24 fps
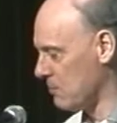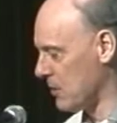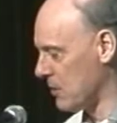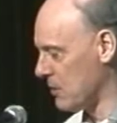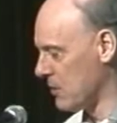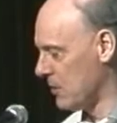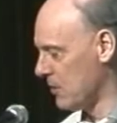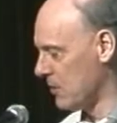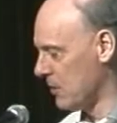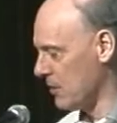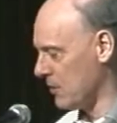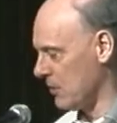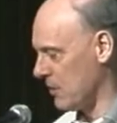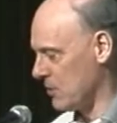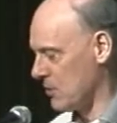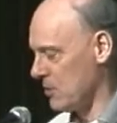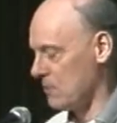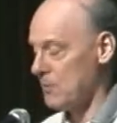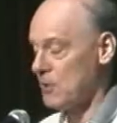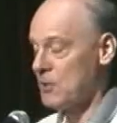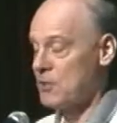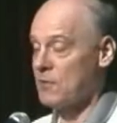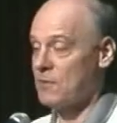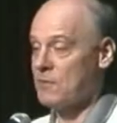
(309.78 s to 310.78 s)

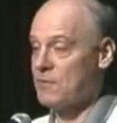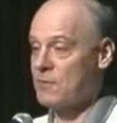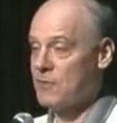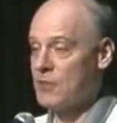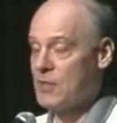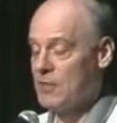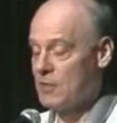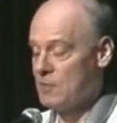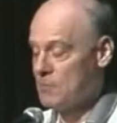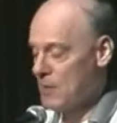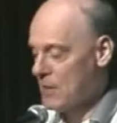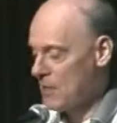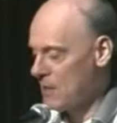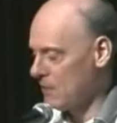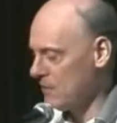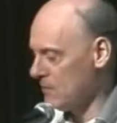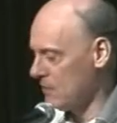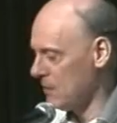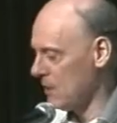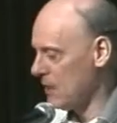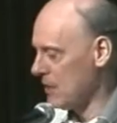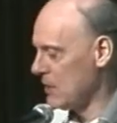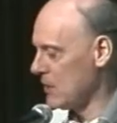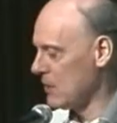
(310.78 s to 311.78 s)
materialism. It's the freedom
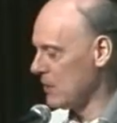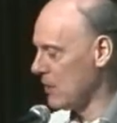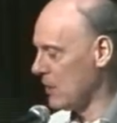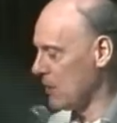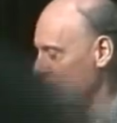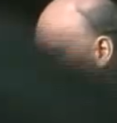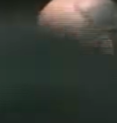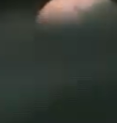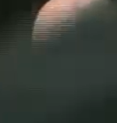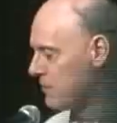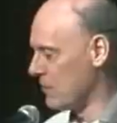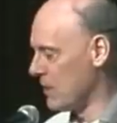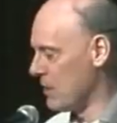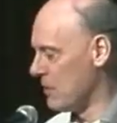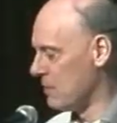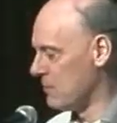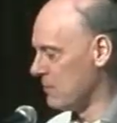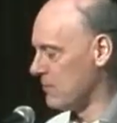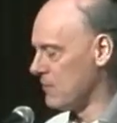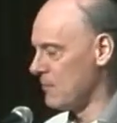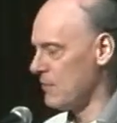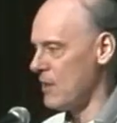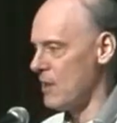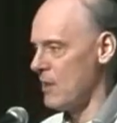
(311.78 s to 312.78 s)
of, not the
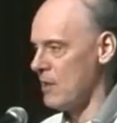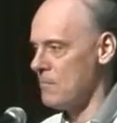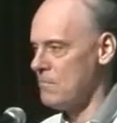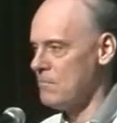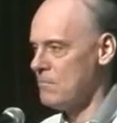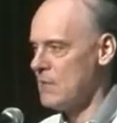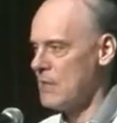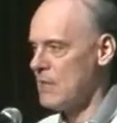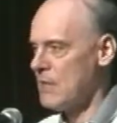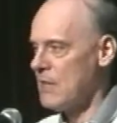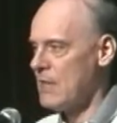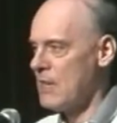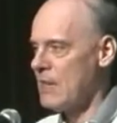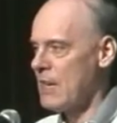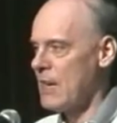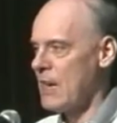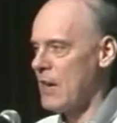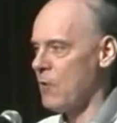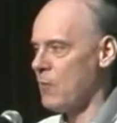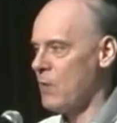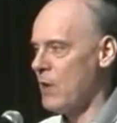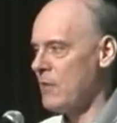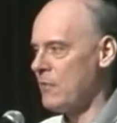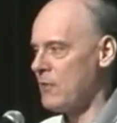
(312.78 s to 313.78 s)
freedom from.
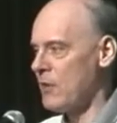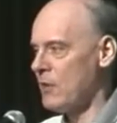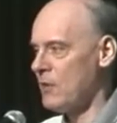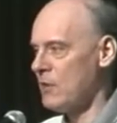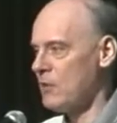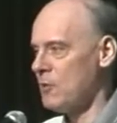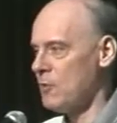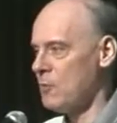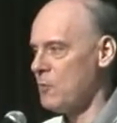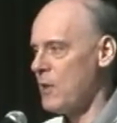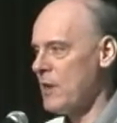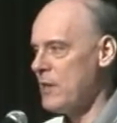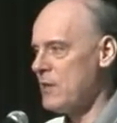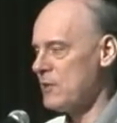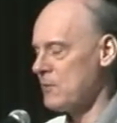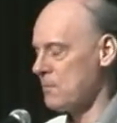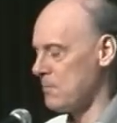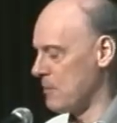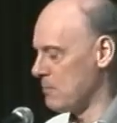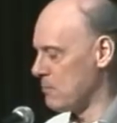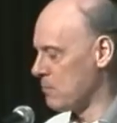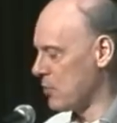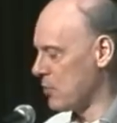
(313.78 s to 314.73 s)
However, the way it's been